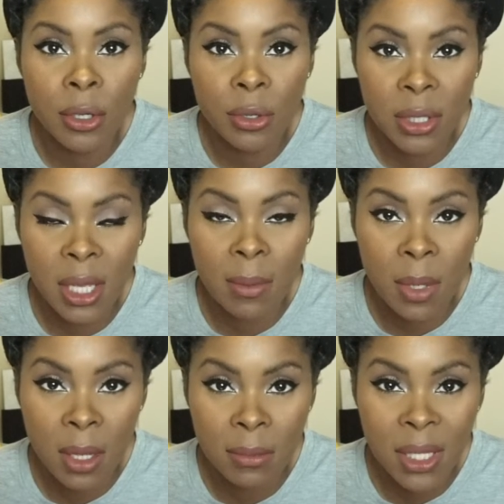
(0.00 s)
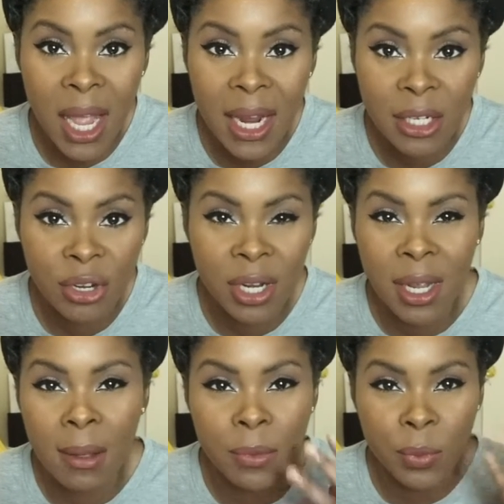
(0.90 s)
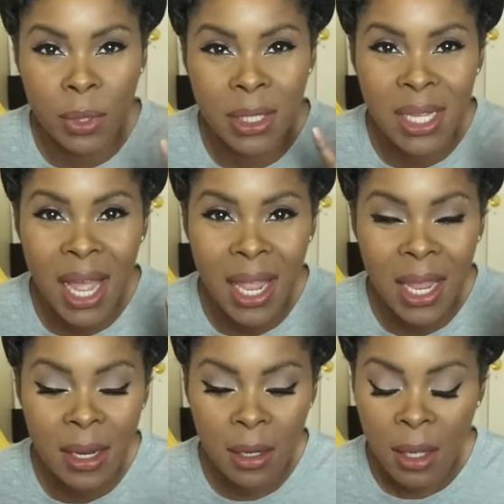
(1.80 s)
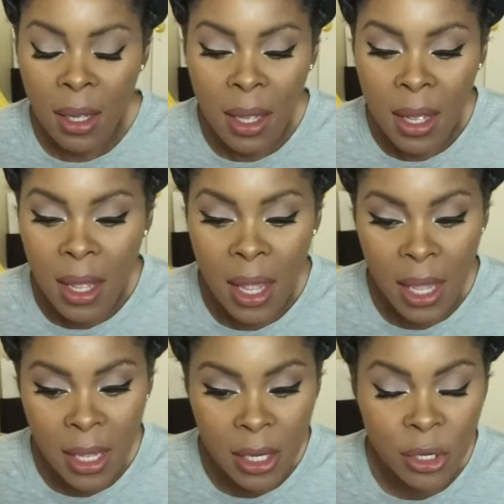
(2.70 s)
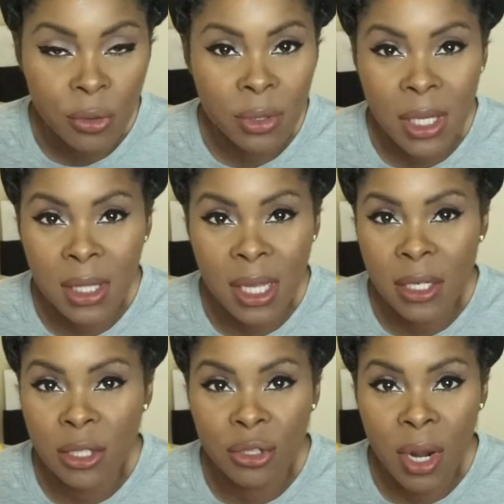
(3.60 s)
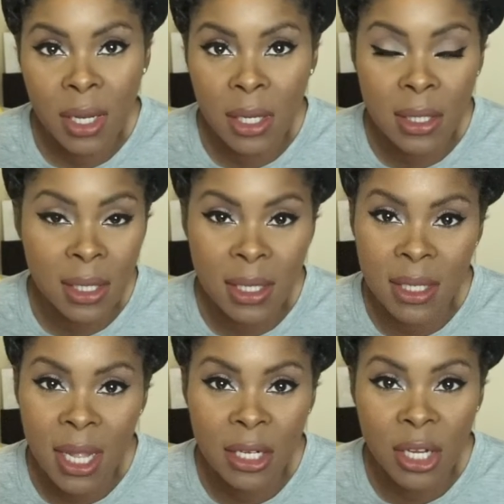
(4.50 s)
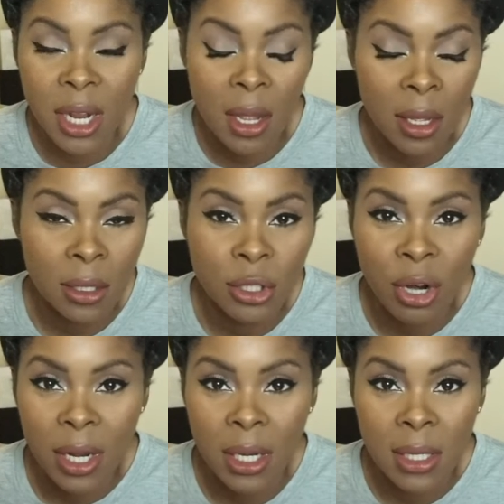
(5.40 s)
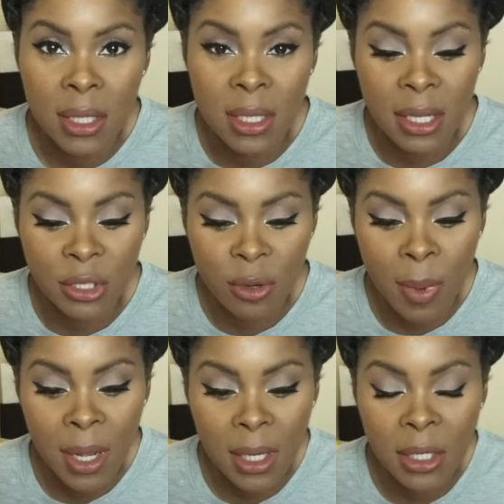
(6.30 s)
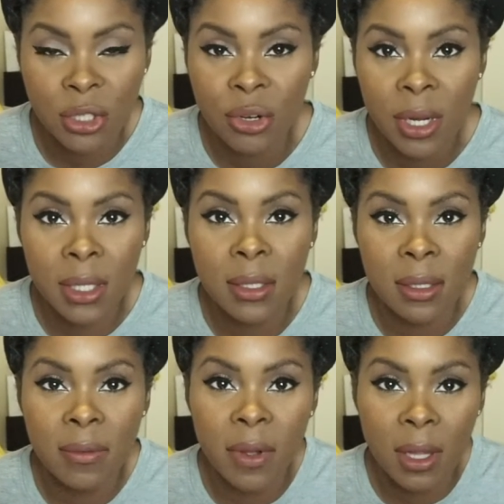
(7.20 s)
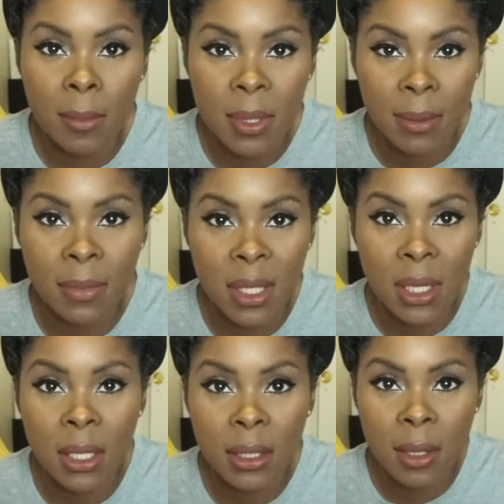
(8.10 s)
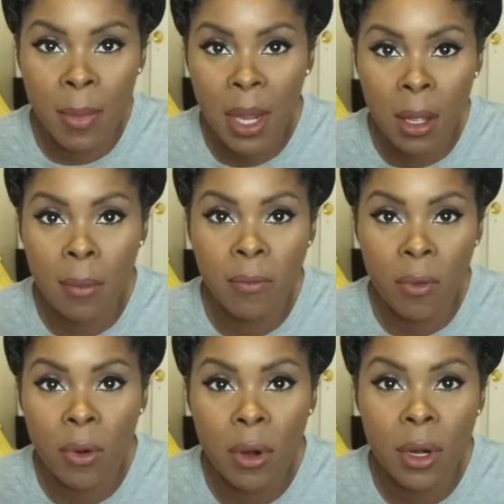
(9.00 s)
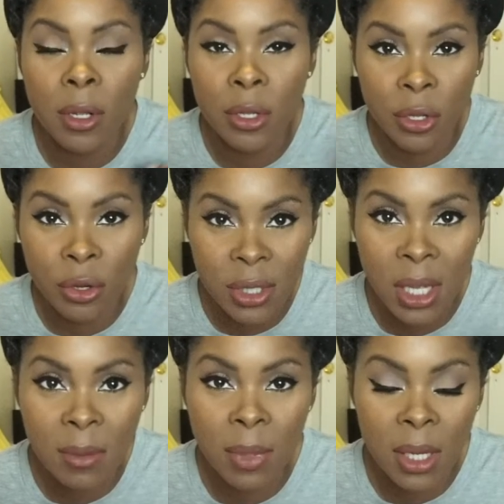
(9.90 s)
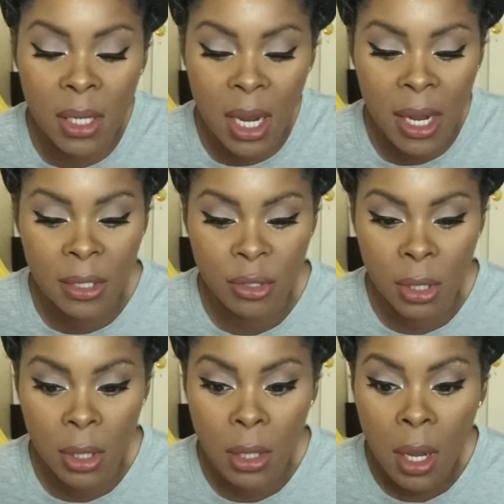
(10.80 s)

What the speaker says: your skin becomes dehydrated, it becomes really tight. And you'll think that it's dryness, and it's not dryness. It's that your body is trying to develop something to make up for your skin being dehydrated.